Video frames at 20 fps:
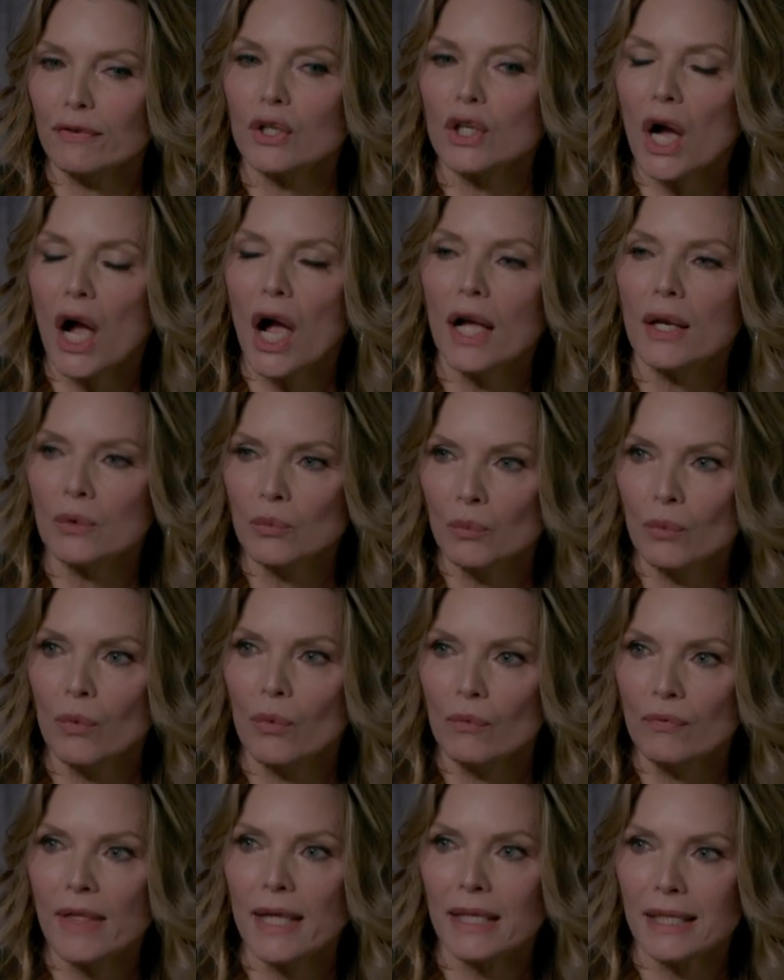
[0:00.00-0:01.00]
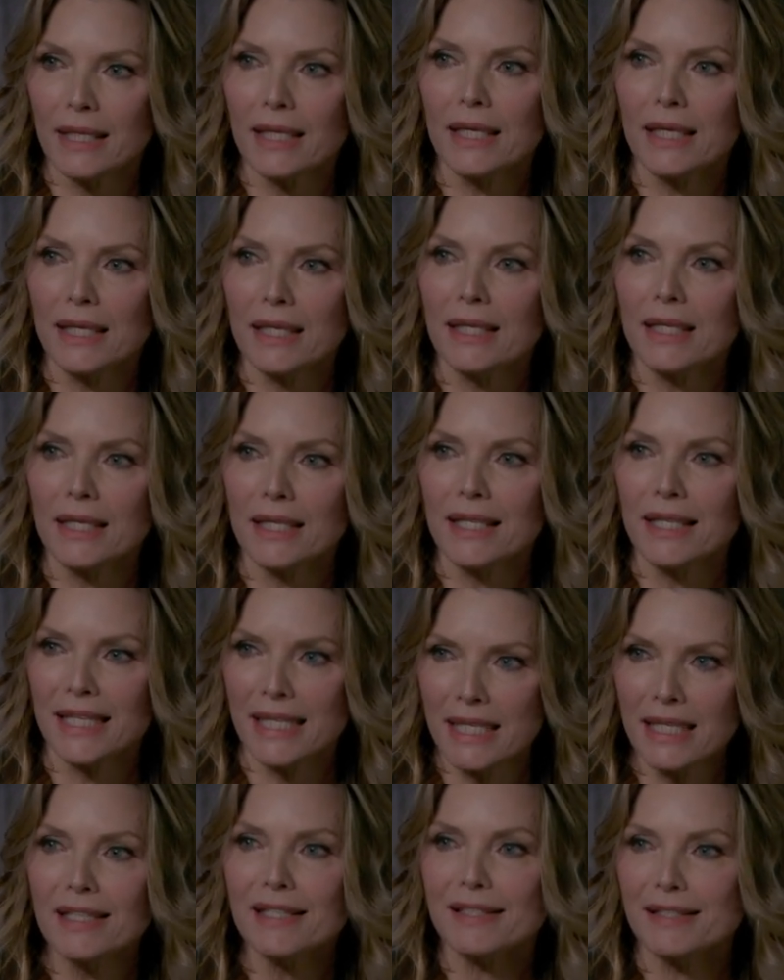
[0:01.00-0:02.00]
forgotten that he
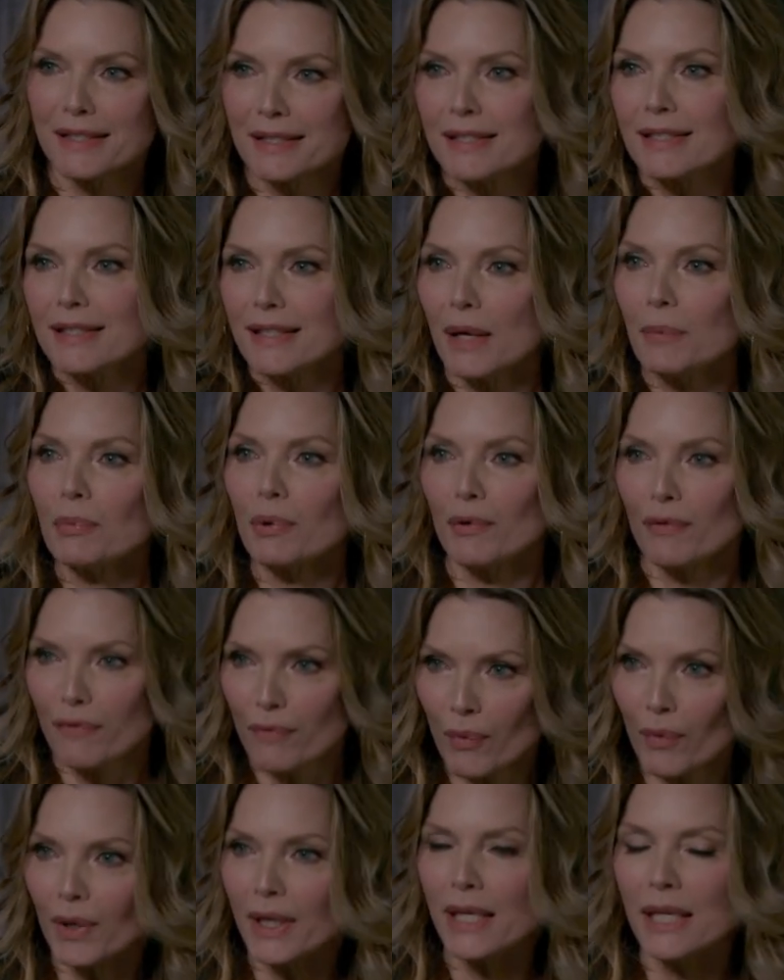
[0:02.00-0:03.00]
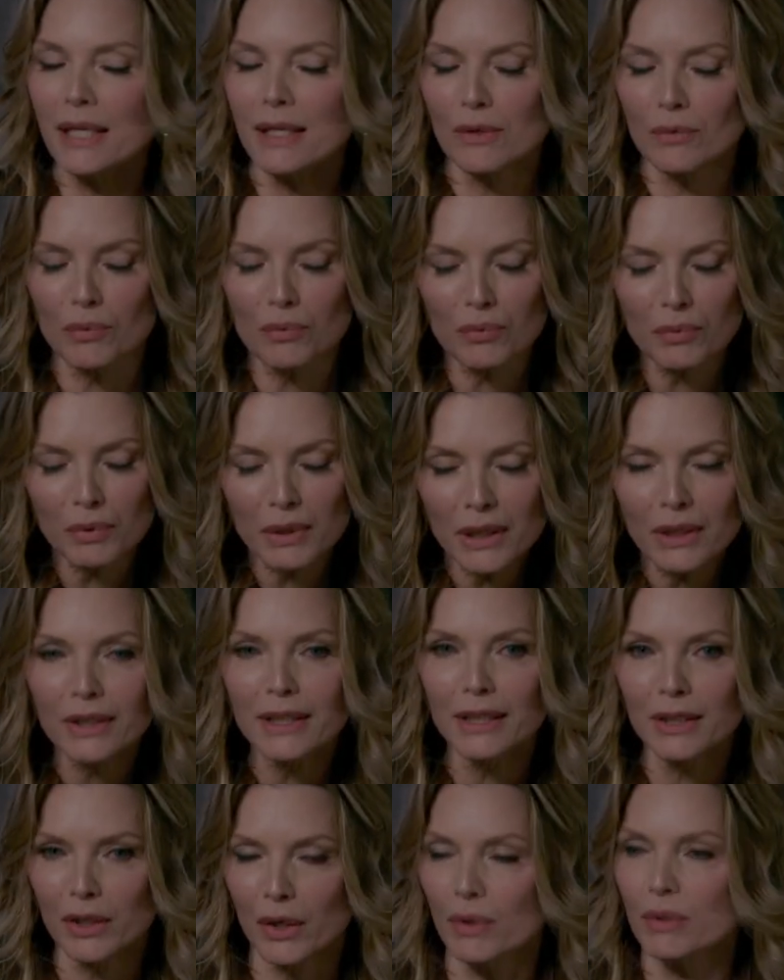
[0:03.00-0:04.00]
he is a perform he
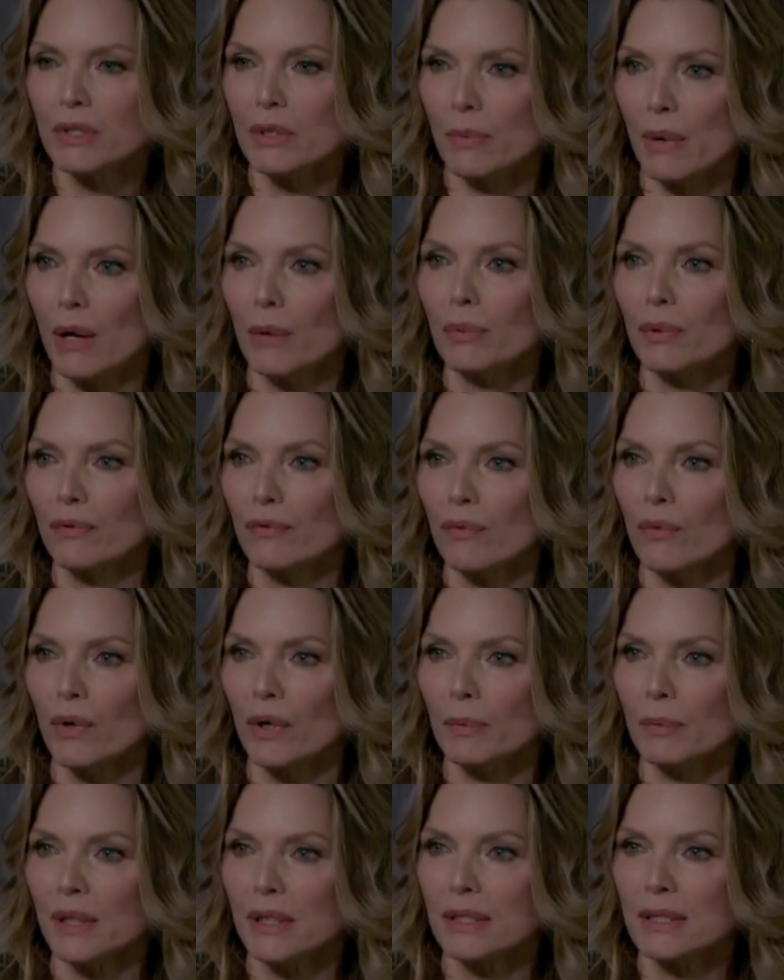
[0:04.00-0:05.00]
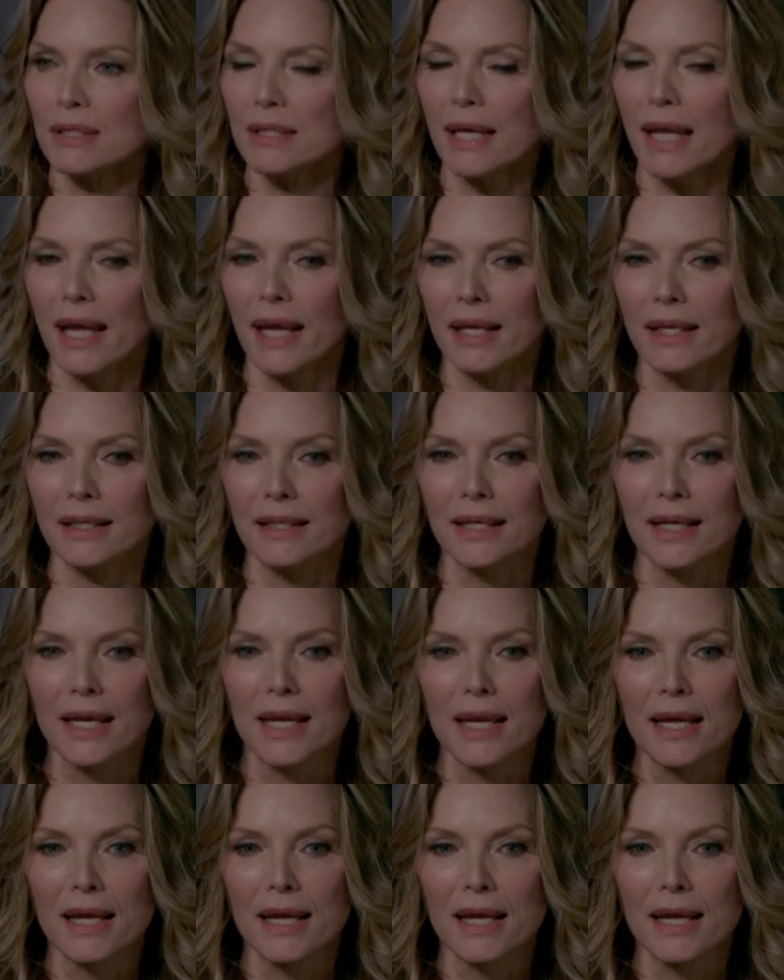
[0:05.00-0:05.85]
really knows about performance and